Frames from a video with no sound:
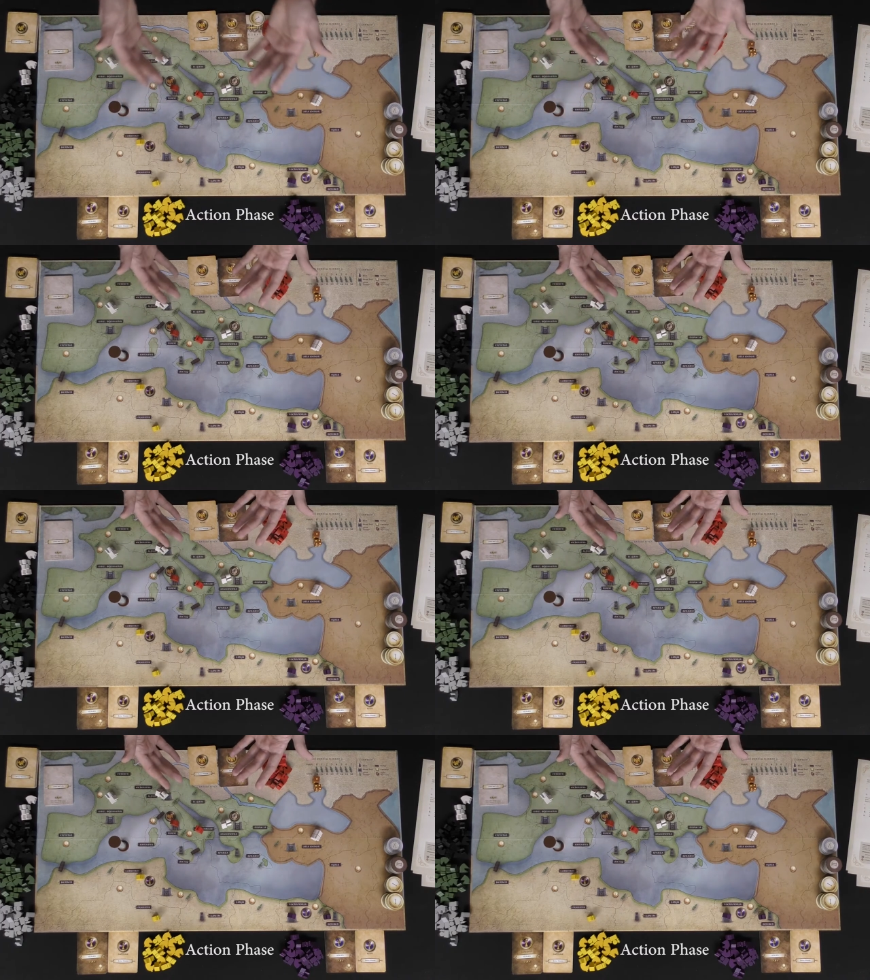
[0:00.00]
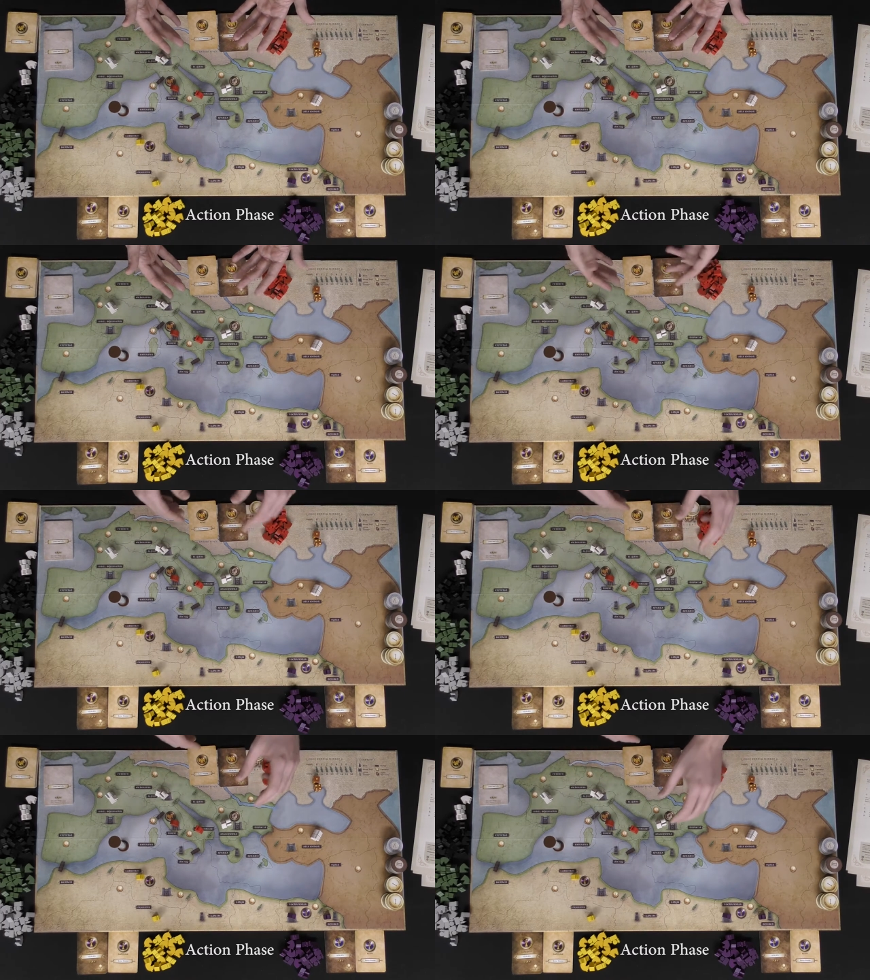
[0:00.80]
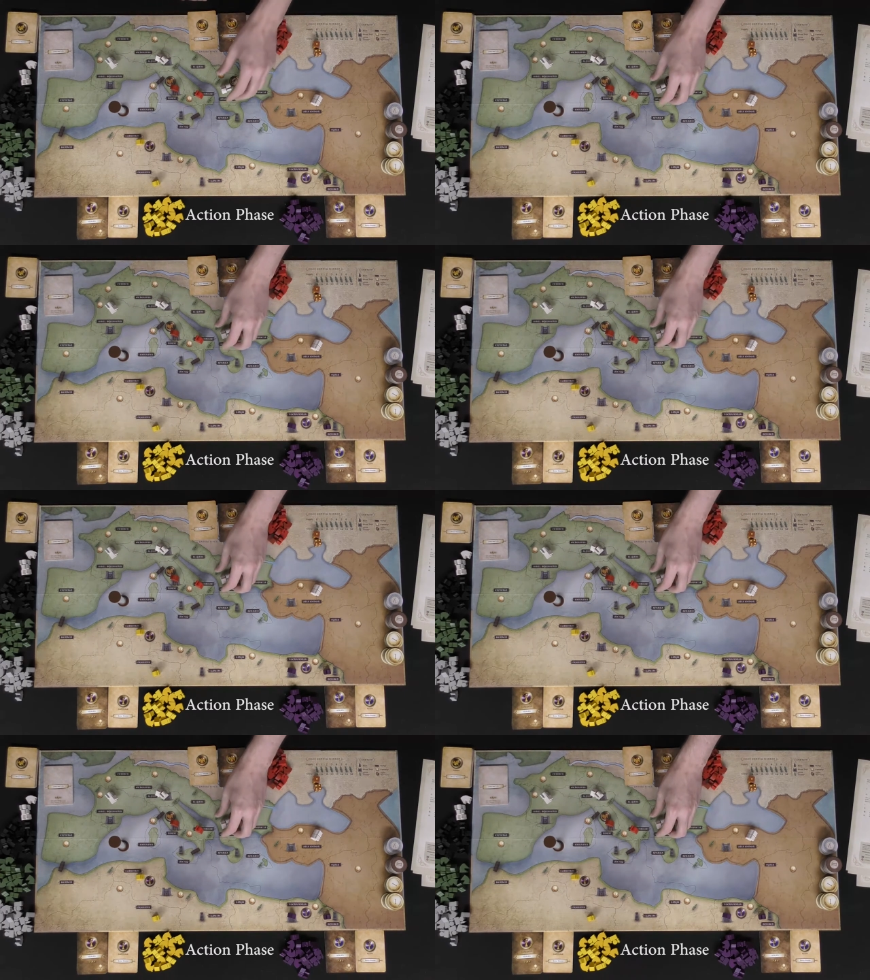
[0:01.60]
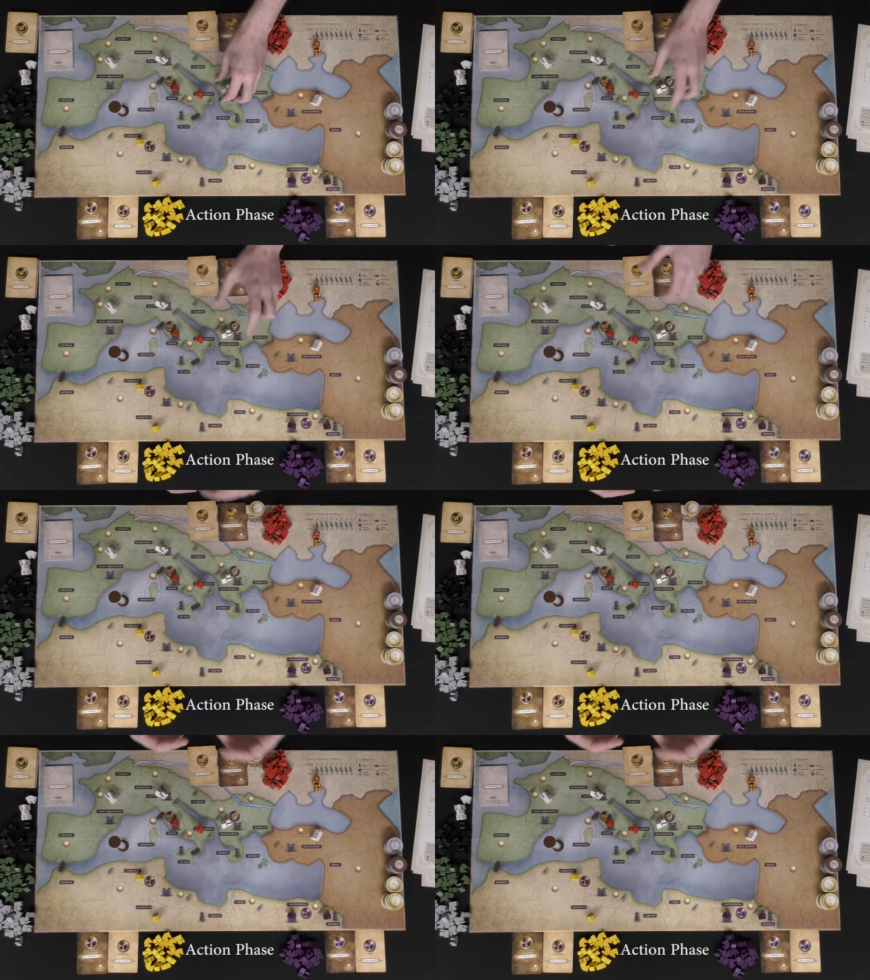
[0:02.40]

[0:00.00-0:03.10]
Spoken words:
Nobody's mouth can be seen.